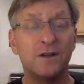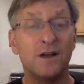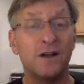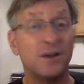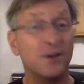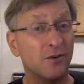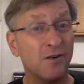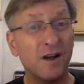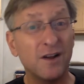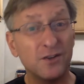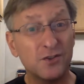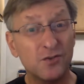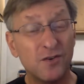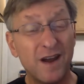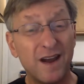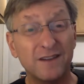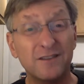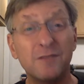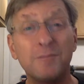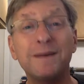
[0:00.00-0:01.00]
you're on
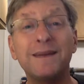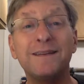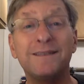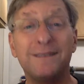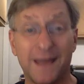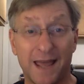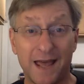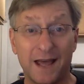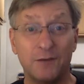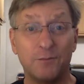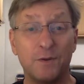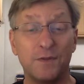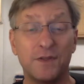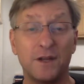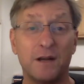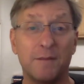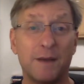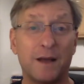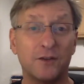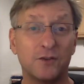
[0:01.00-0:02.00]
track to be dead
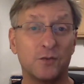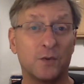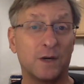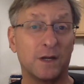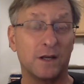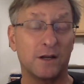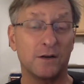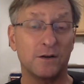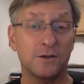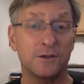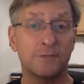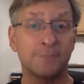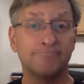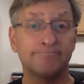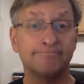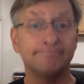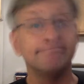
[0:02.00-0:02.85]
within about 20 years.